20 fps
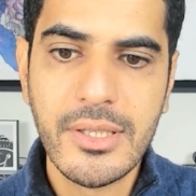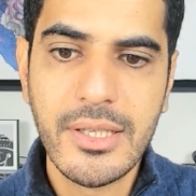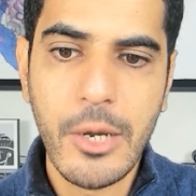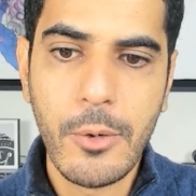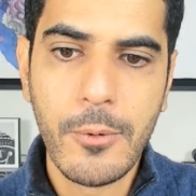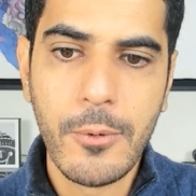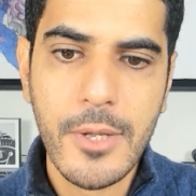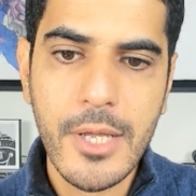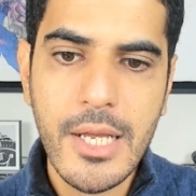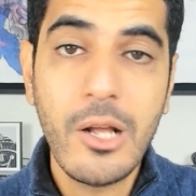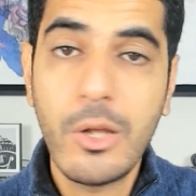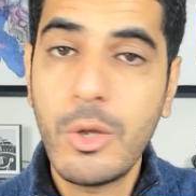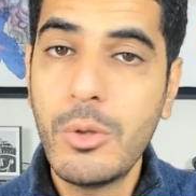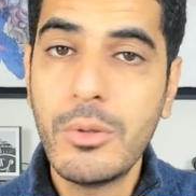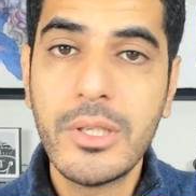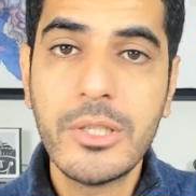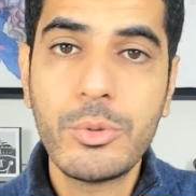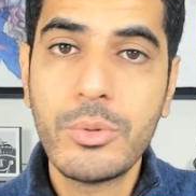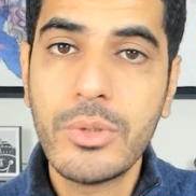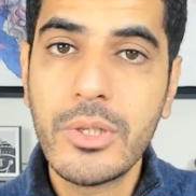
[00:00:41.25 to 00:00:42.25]
Now, I'll go
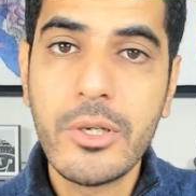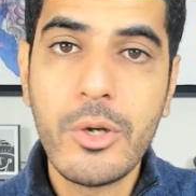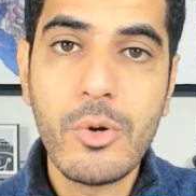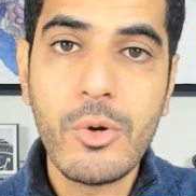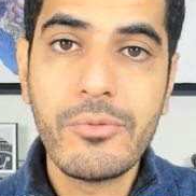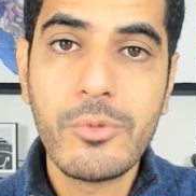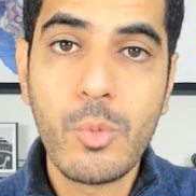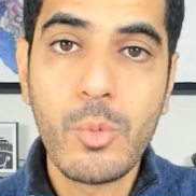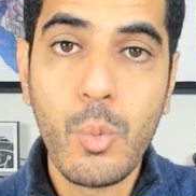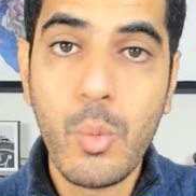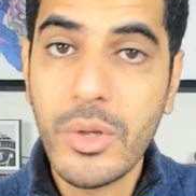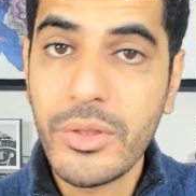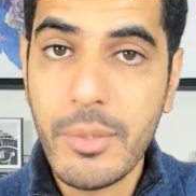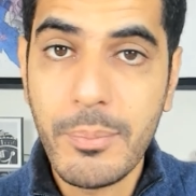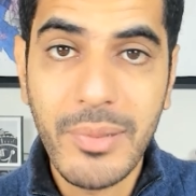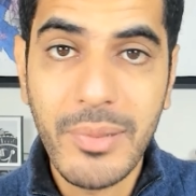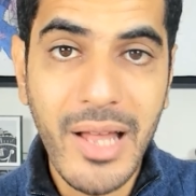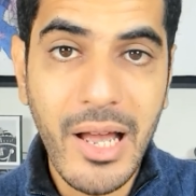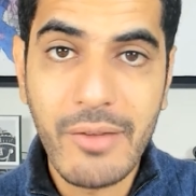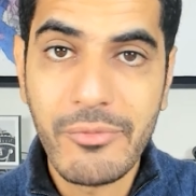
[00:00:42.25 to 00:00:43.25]
literally over what the
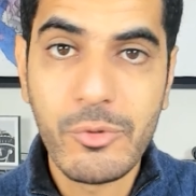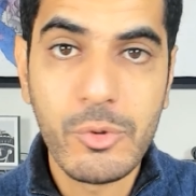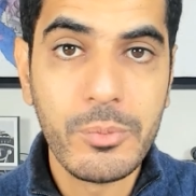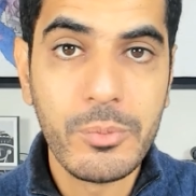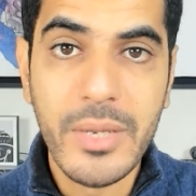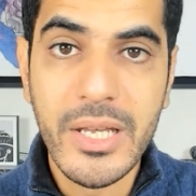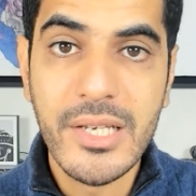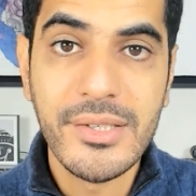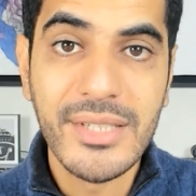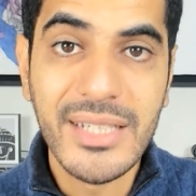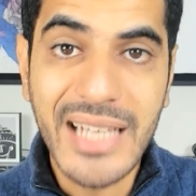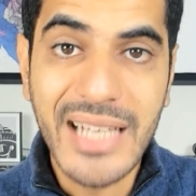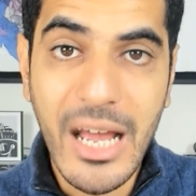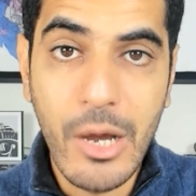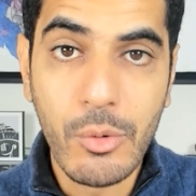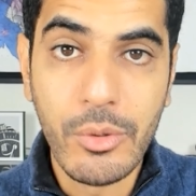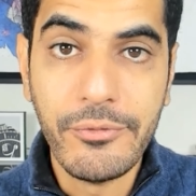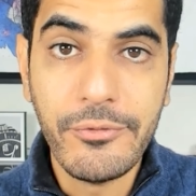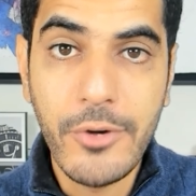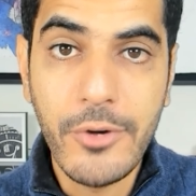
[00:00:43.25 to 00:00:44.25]
platform is and
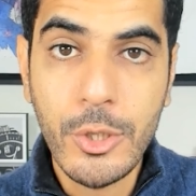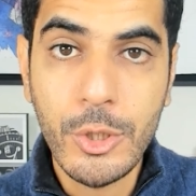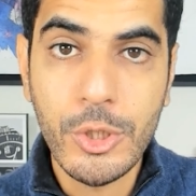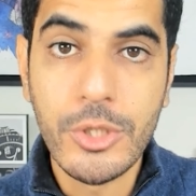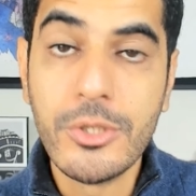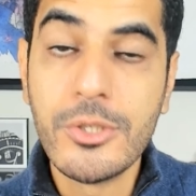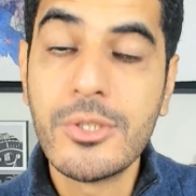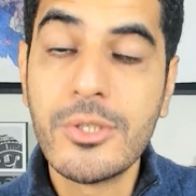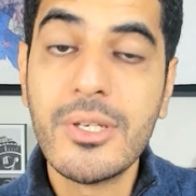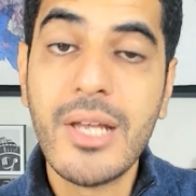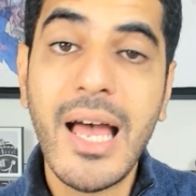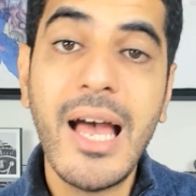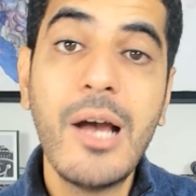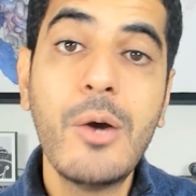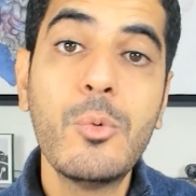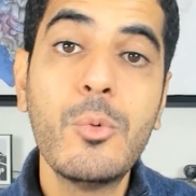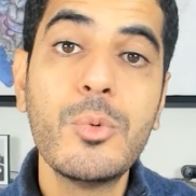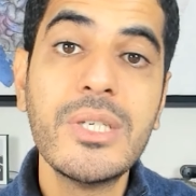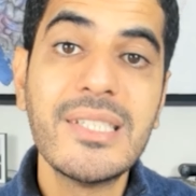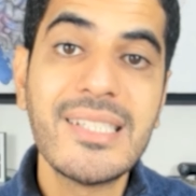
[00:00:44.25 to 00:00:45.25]
how it functions to how
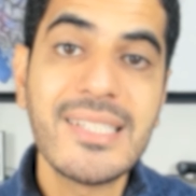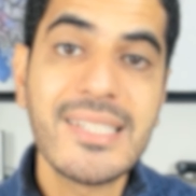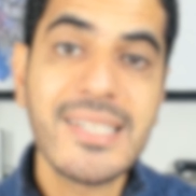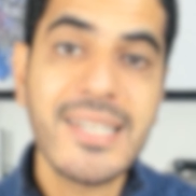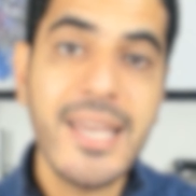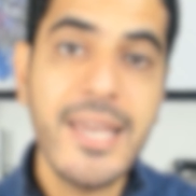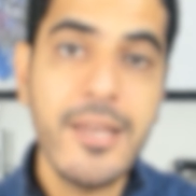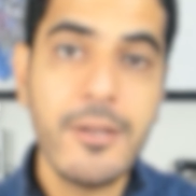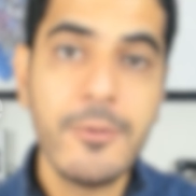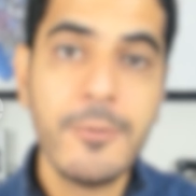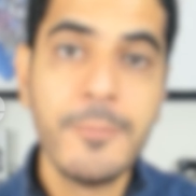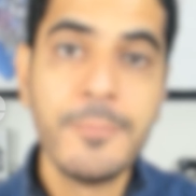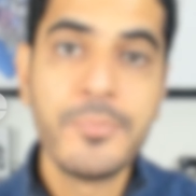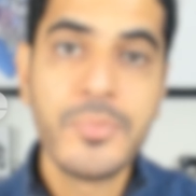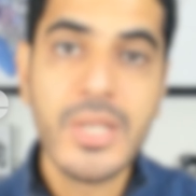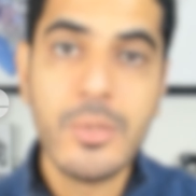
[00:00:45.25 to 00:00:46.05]
we scale